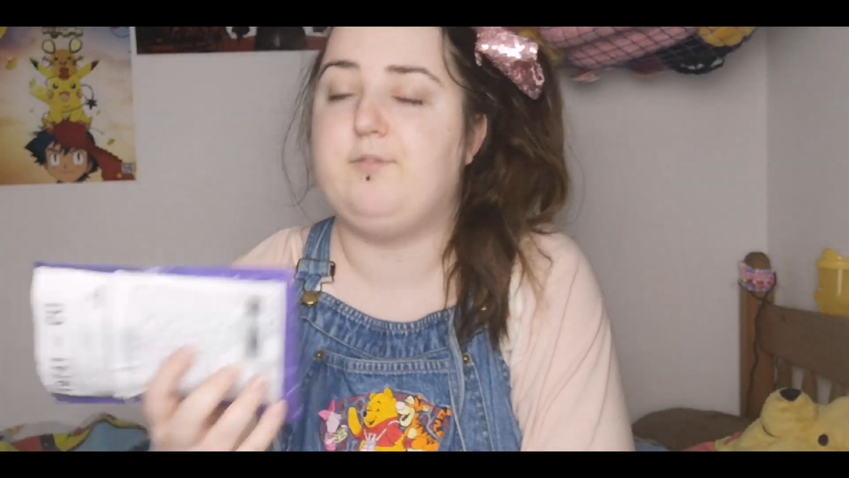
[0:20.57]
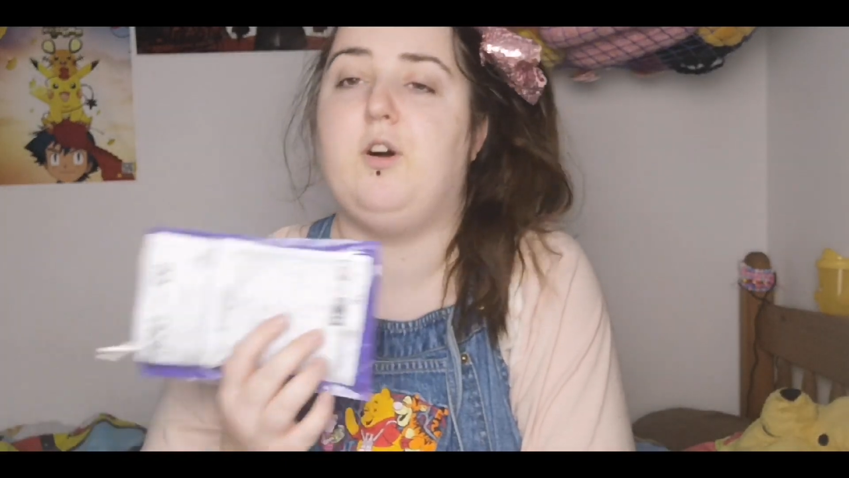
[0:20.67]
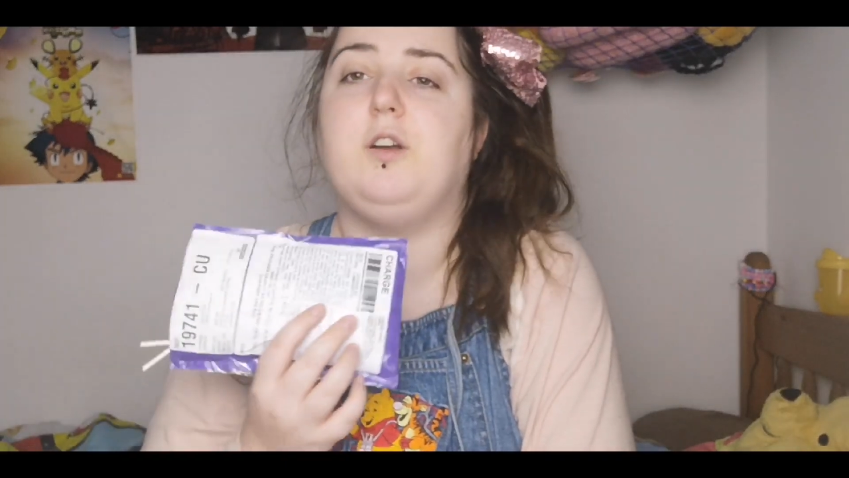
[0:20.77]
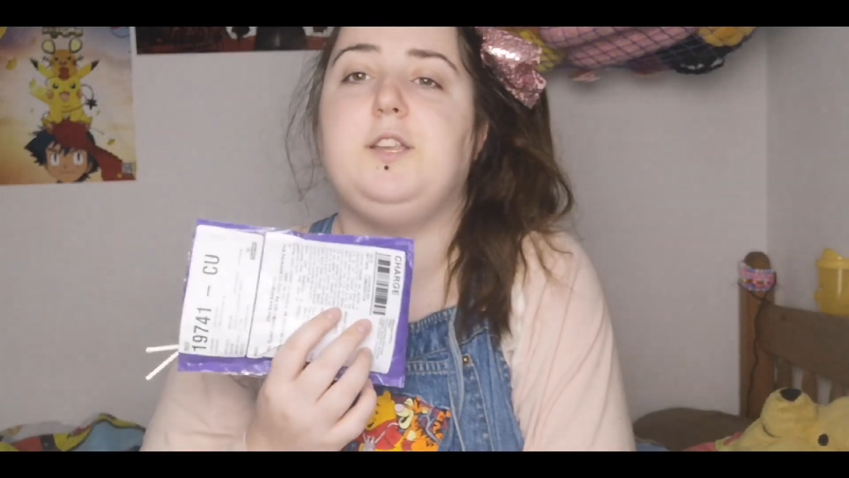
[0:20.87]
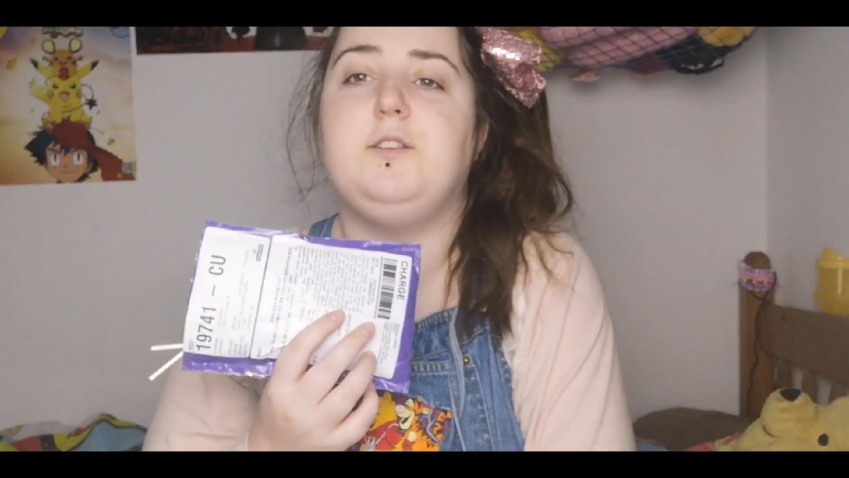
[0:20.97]

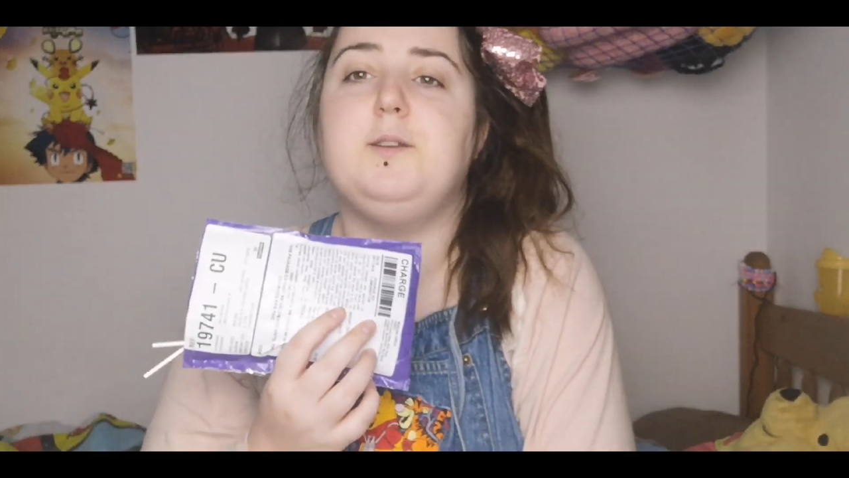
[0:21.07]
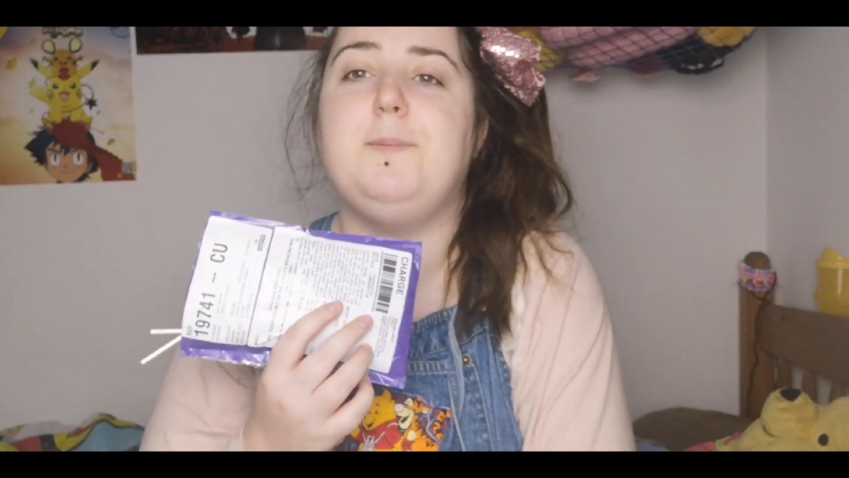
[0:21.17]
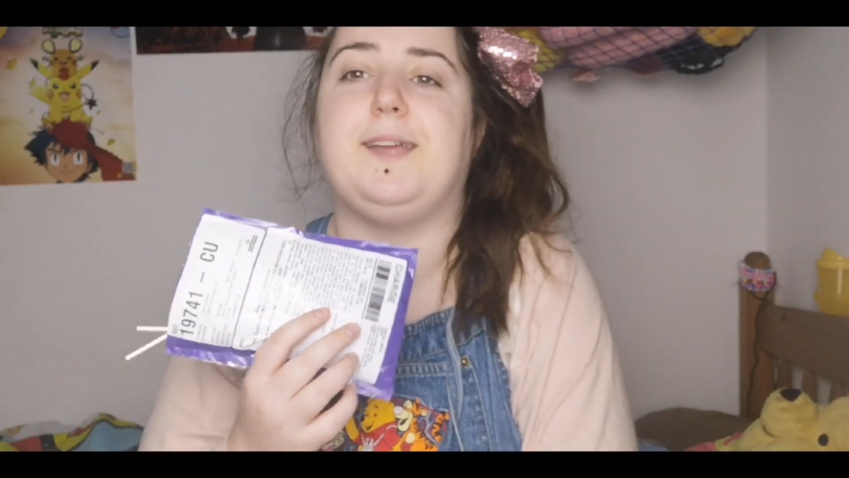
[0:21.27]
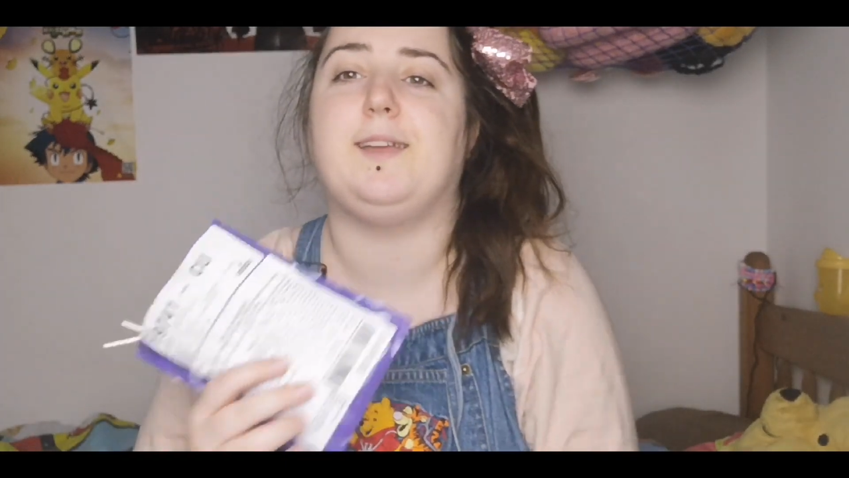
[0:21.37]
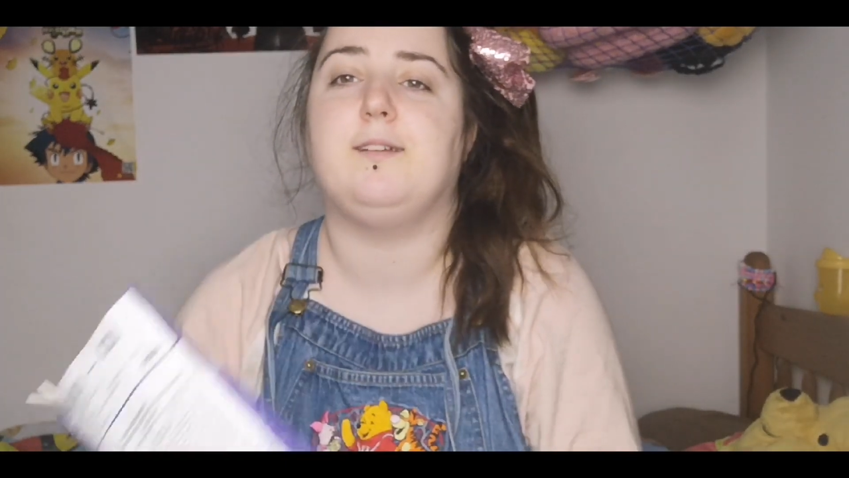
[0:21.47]
I've got a new
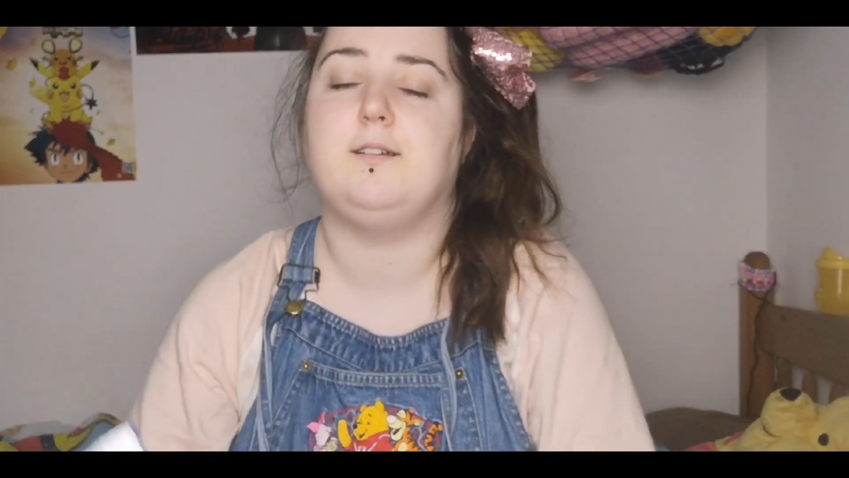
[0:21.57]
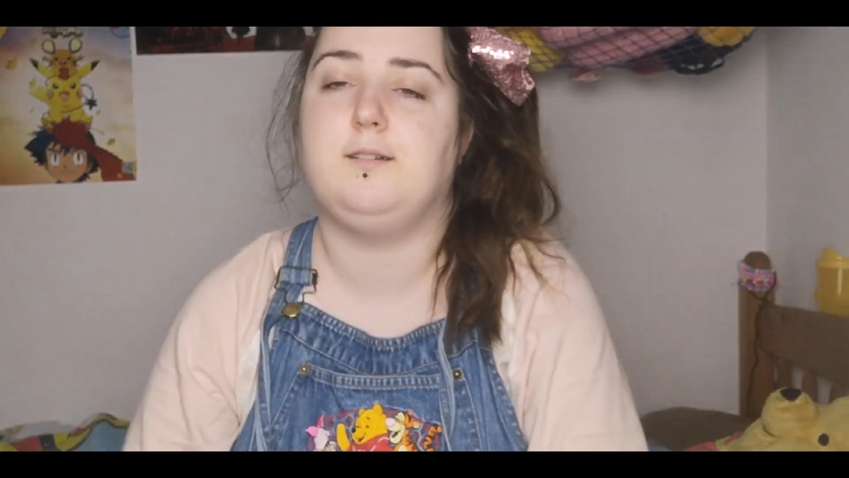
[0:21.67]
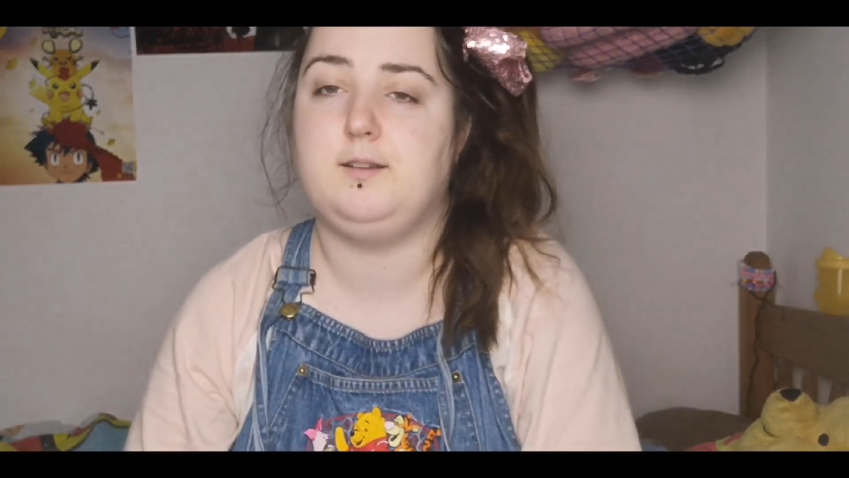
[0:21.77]
dummy